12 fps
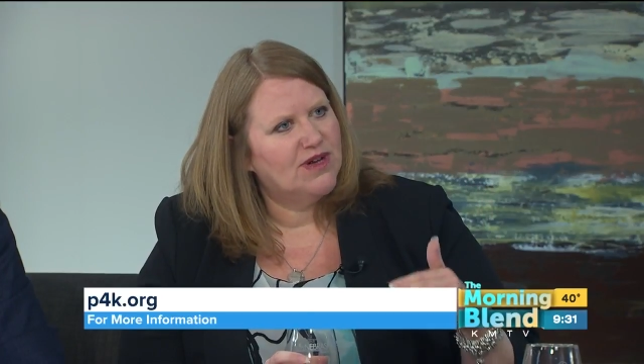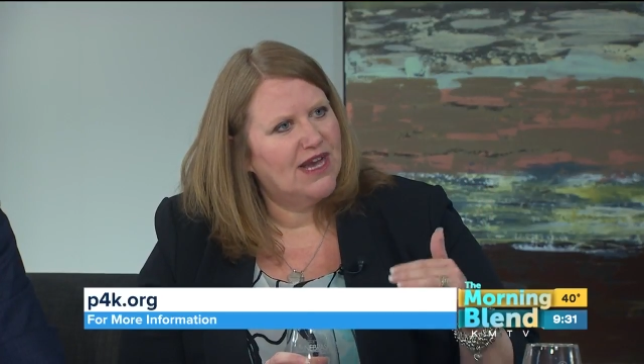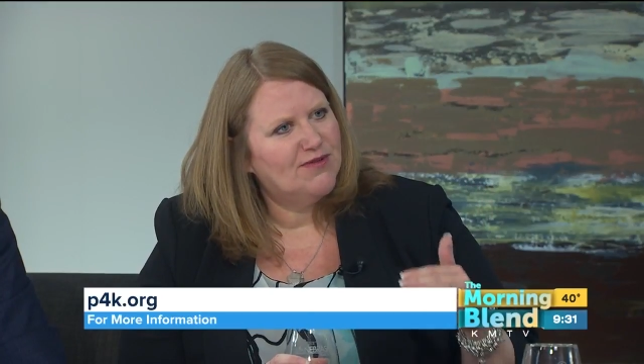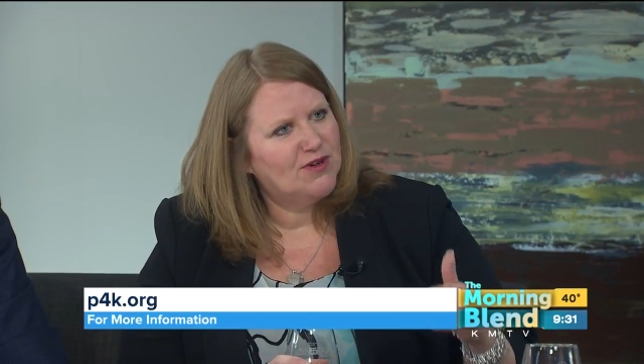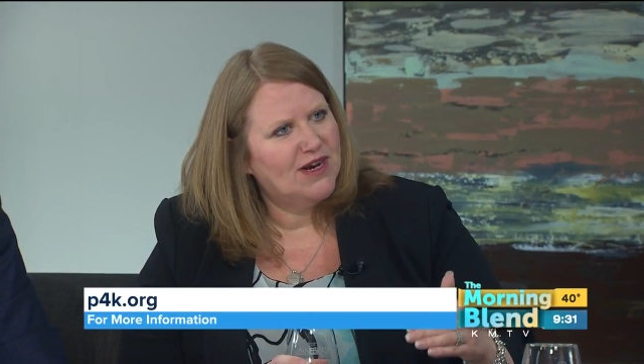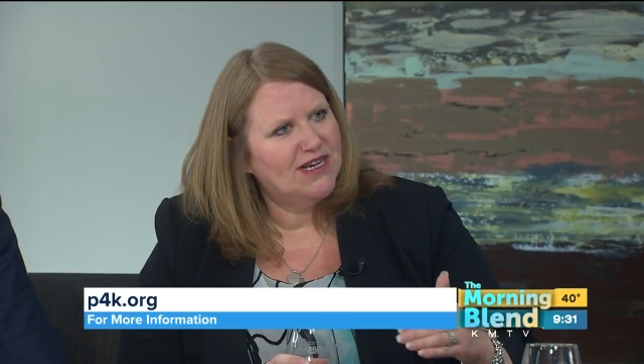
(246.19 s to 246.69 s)

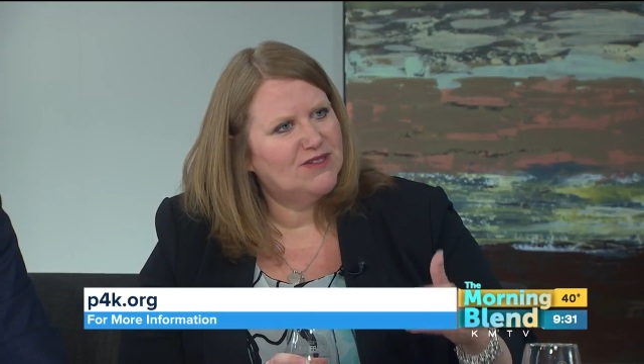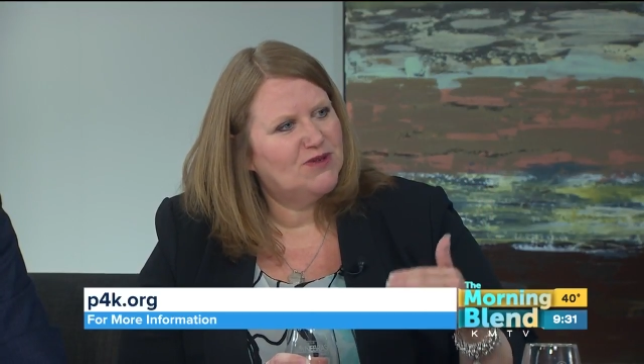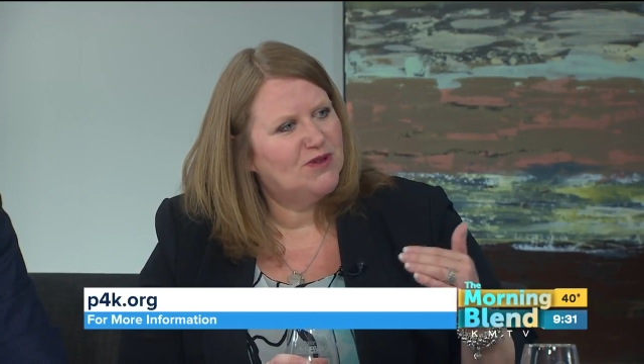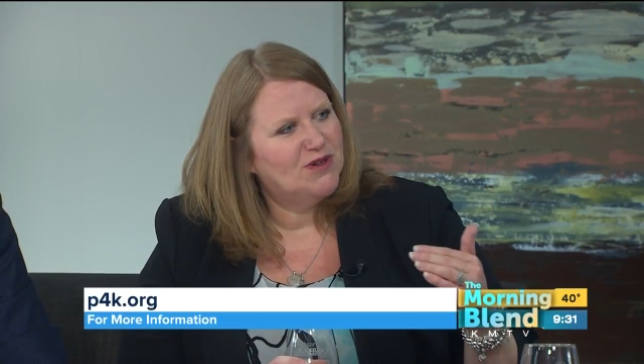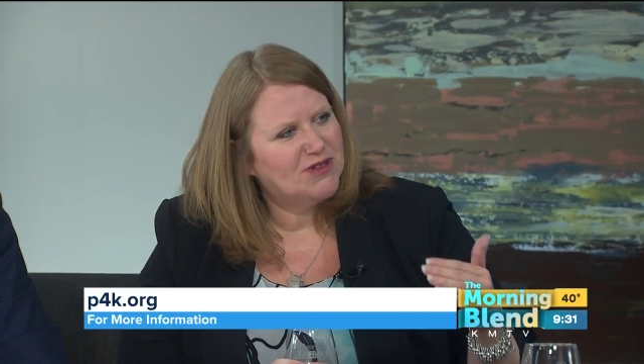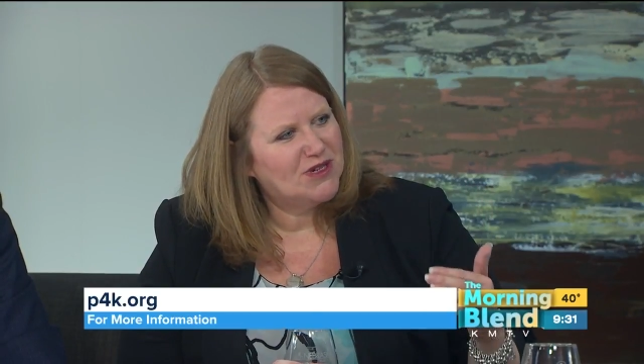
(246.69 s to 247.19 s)
After high
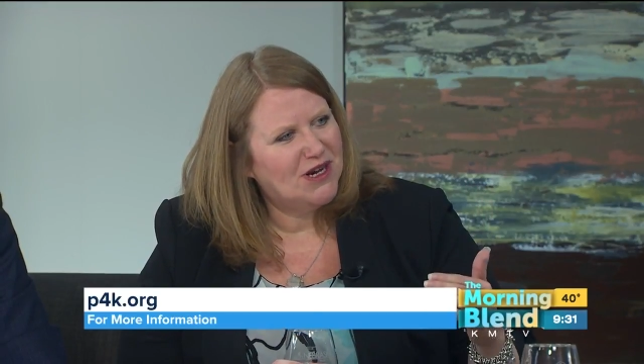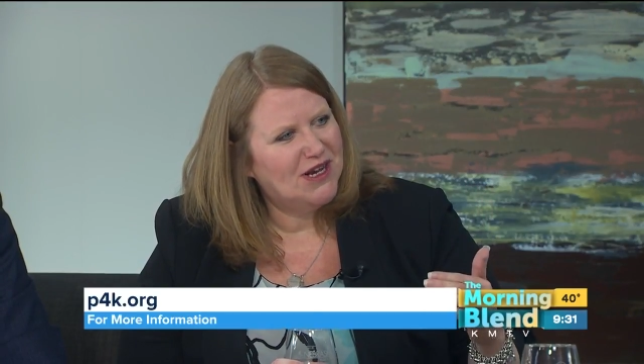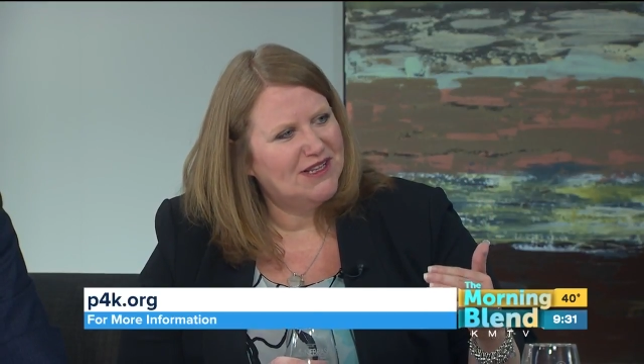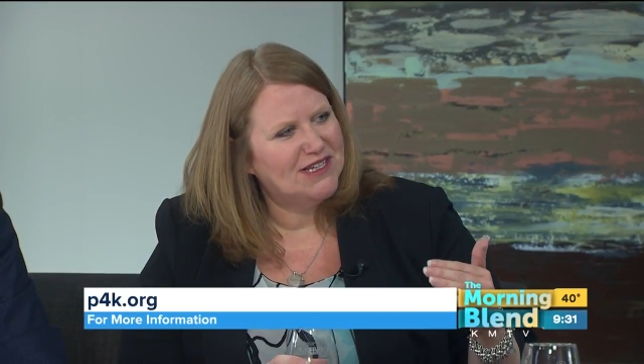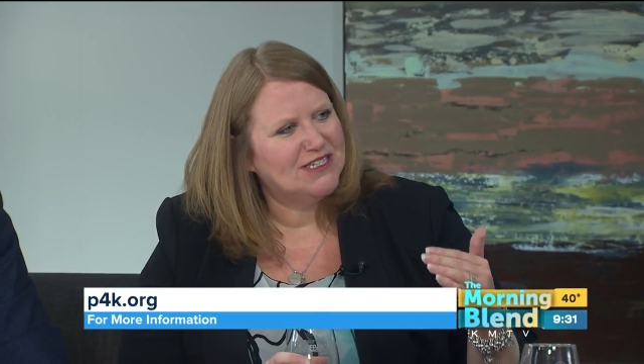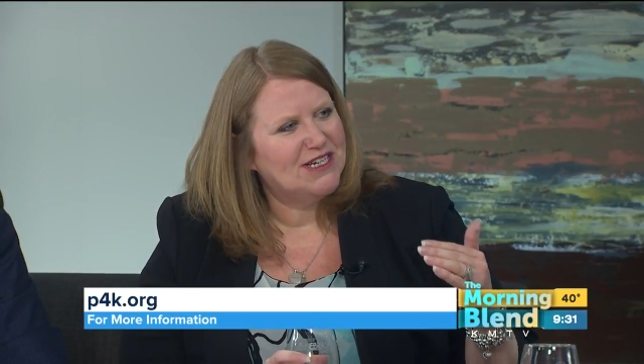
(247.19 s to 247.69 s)
school, there's
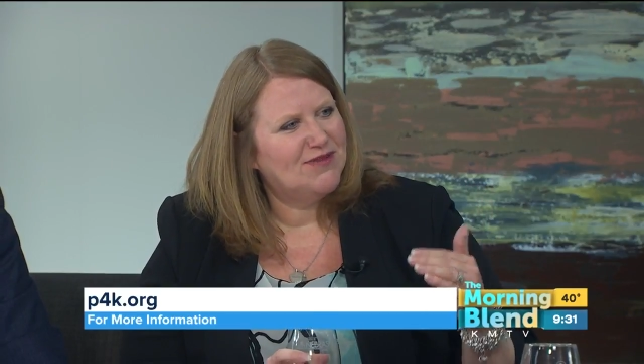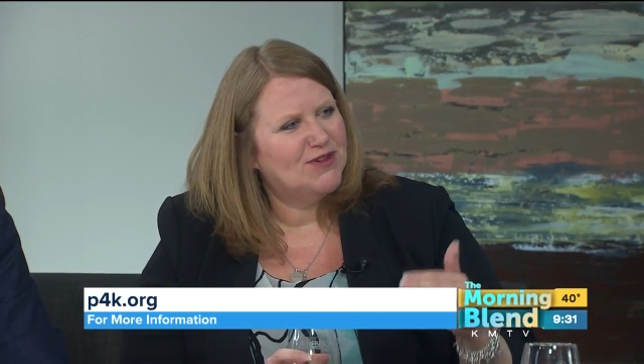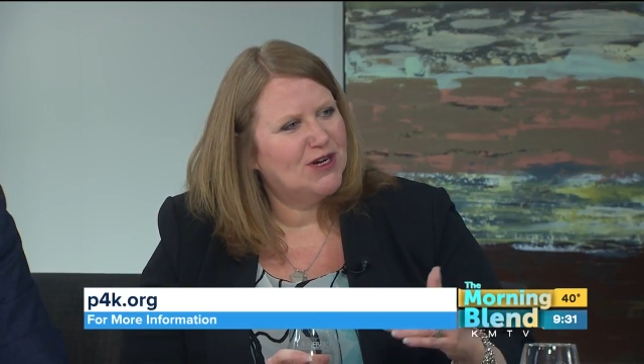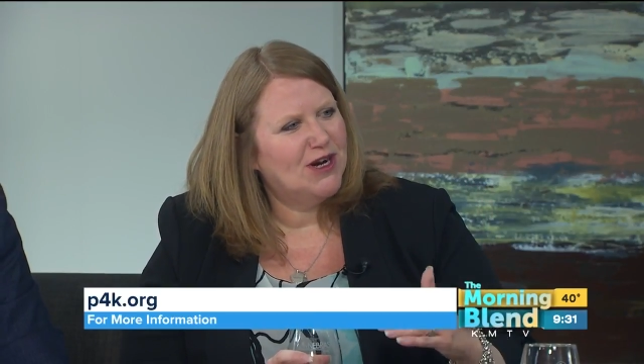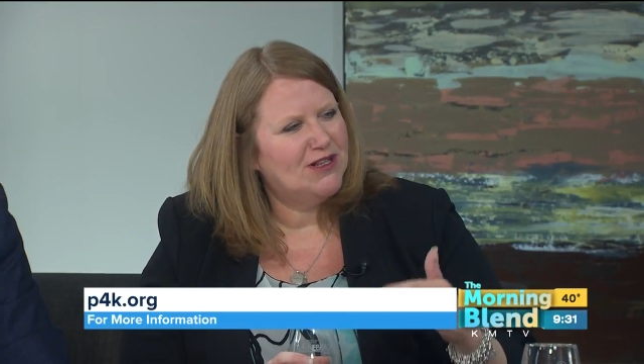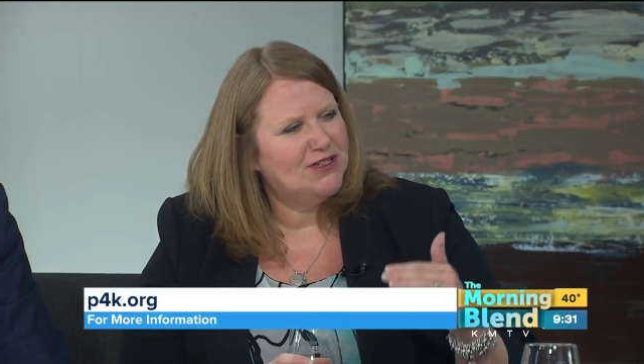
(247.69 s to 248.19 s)
college. Mm -hmm. After
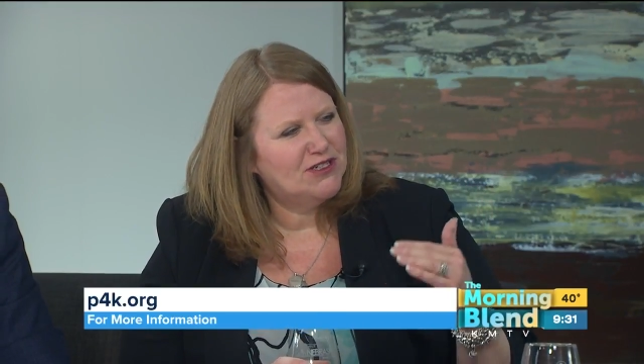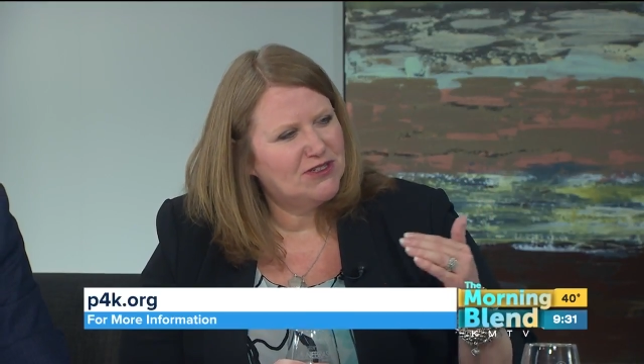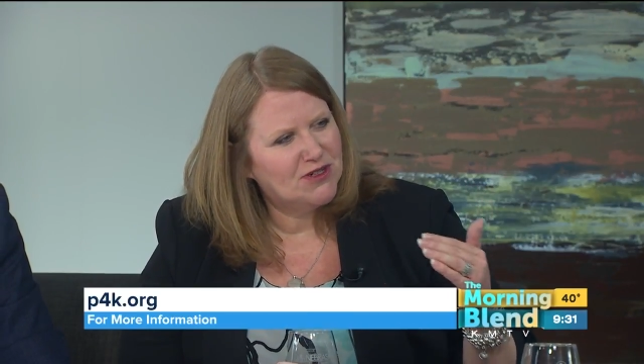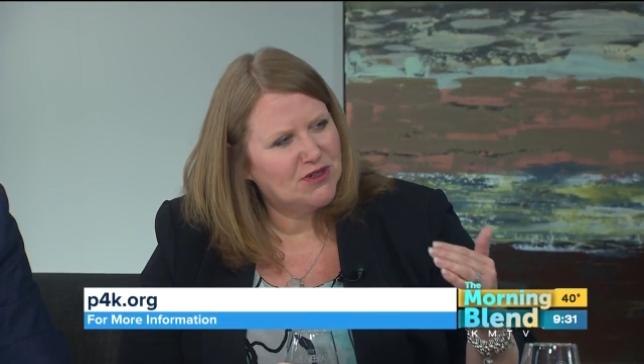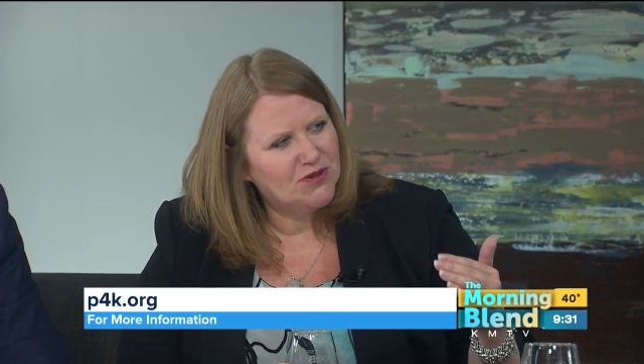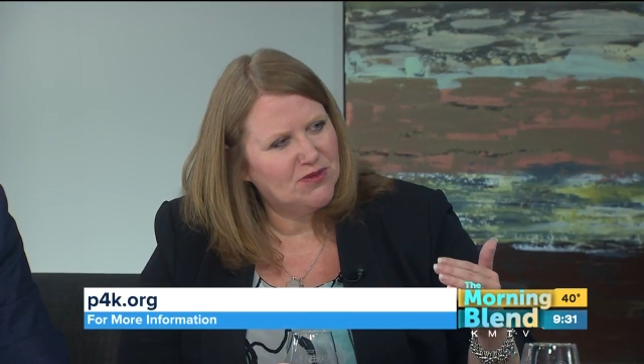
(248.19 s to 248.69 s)
mm-hmm. college, there's
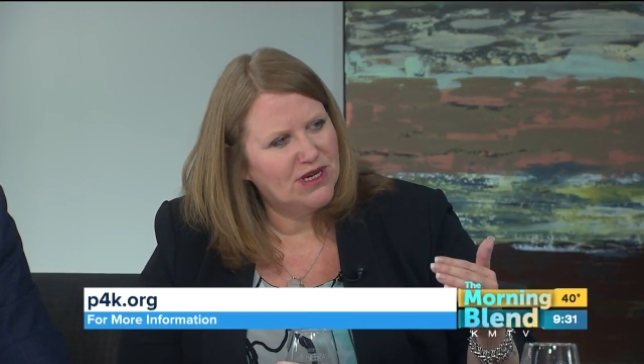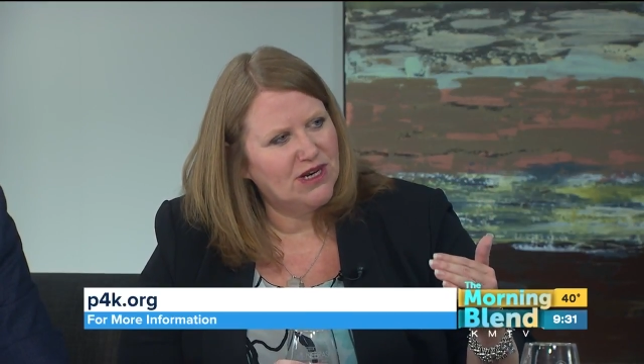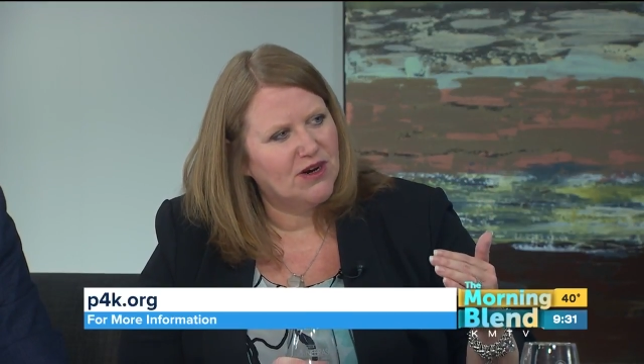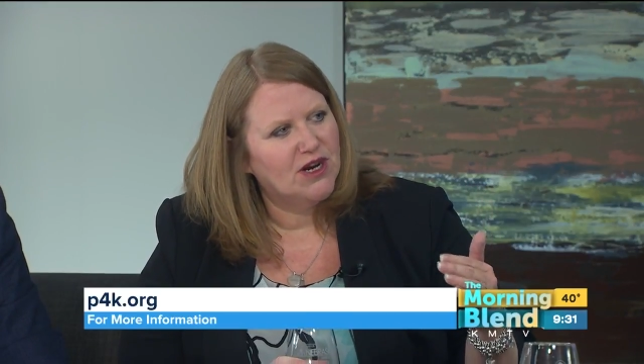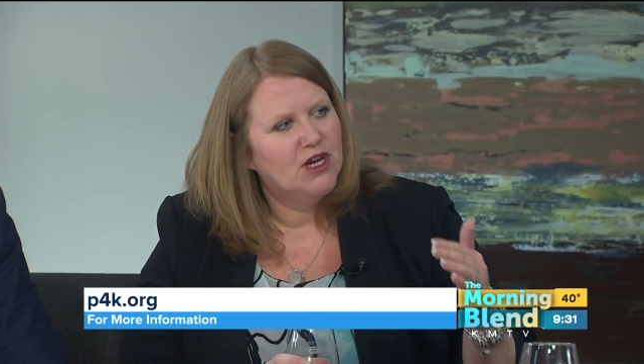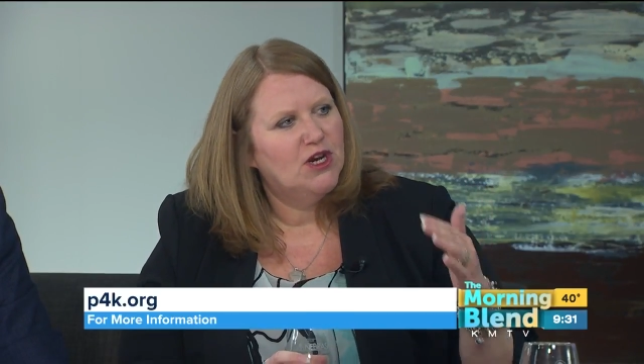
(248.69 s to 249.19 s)
a career.